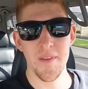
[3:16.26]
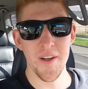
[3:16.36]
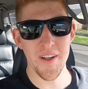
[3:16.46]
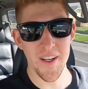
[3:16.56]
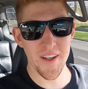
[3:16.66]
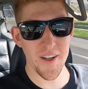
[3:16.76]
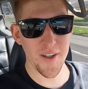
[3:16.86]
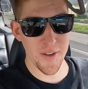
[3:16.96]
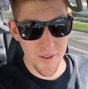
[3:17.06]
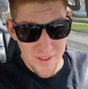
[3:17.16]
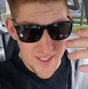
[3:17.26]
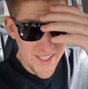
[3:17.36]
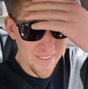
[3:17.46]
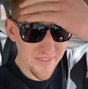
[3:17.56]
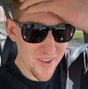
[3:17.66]
There you go. Got
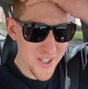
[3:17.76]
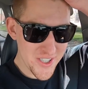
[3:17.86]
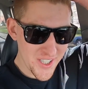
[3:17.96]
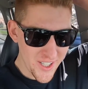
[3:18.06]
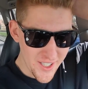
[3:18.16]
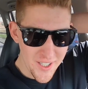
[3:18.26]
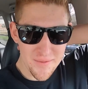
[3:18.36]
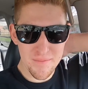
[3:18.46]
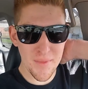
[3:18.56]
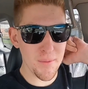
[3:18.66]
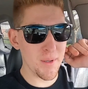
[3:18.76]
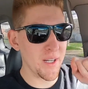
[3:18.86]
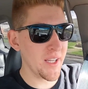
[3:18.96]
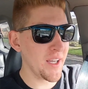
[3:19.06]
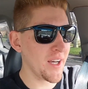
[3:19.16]
that fresh cut. My
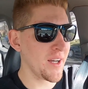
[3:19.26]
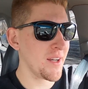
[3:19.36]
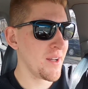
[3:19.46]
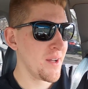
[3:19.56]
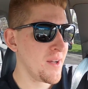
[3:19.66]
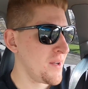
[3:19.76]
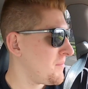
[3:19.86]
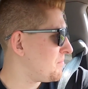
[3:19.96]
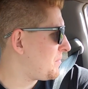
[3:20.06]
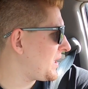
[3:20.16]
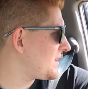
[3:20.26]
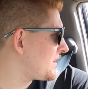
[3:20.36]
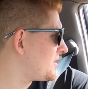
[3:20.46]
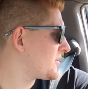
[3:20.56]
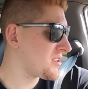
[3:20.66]
buddy
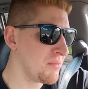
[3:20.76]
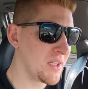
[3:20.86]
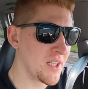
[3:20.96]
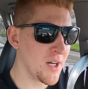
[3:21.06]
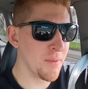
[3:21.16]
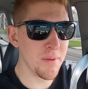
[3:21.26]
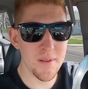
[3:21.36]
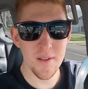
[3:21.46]
Bailey hooked me up.